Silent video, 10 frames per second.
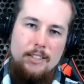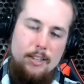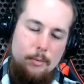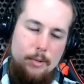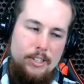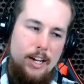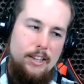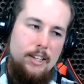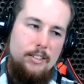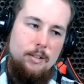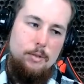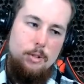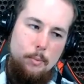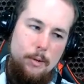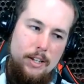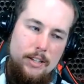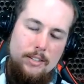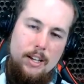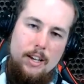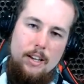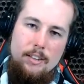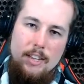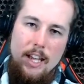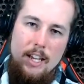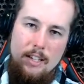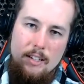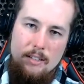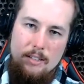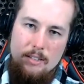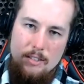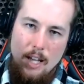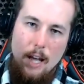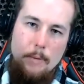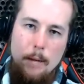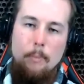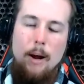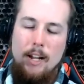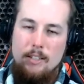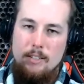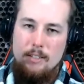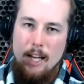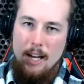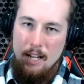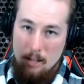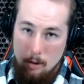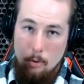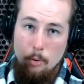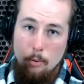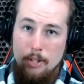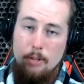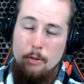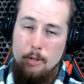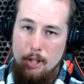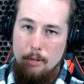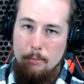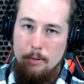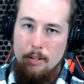And the reason I think it's so stupid is they stopped a practice at a local dealership